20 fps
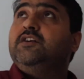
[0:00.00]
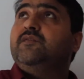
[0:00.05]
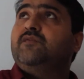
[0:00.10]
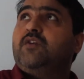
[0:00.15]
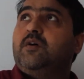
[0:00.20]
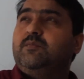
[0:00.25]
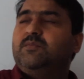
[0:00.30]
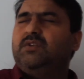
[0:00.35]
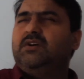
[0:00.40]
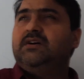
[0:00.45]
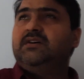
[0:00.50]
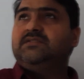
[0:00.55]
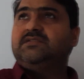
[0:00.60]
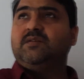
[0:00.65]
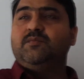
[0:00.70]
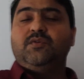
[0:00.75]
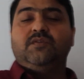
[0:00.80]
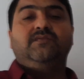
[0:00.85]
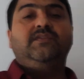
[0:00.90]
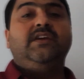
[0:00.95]
from
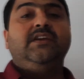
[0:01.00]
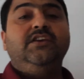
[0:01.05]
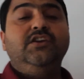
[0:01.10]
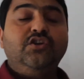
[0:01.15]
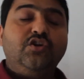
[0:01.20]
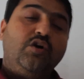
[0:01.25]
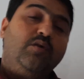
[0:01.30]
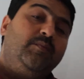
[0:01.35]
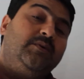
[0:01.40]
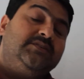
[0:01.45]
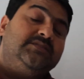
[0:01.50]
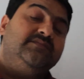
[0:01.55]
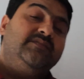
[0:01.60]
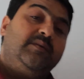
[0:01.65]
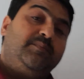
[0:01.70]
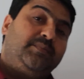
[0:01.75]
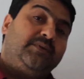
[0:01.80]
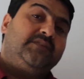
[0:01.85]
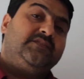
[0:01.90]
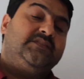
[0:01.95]
some of the e-commerce
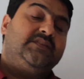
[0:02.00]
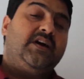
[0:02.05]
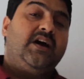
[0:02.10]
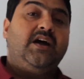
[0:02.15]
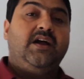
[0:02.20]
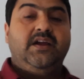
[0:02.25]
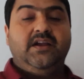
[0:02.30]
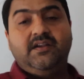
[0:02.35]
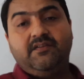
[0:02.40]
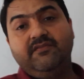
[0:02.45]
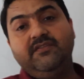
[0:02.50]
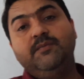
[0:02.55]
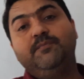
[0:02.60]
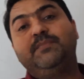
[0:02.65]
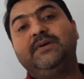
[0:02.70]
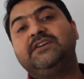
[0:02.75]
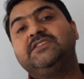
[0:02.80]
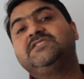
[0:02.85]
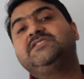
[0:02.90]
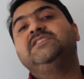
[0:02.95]
website, we
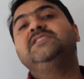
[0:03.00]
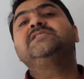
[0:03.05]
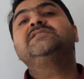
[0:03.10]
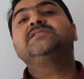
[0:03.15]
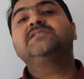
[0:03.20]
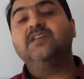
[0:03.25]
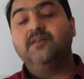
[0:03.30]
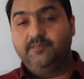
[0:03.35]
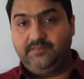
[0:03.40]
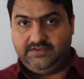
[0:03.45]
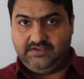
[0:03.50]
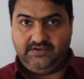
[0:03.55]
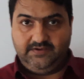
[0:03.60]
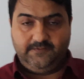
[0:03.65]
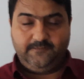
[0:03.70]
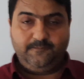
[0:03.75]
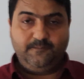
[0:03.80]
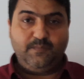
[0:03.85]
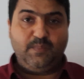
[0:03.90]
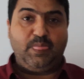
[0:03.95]
purchase something.
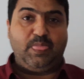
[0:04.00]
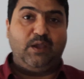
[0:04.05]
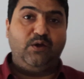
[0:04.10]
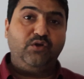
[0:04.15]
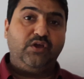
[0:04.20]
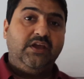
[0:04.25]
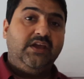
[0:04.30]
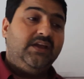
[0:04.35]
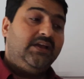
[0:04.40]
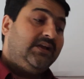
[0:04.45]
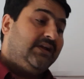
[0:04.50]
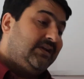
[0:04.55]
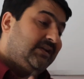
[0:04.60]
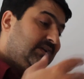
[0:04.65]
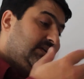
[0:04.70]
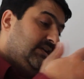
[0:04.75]
Okay,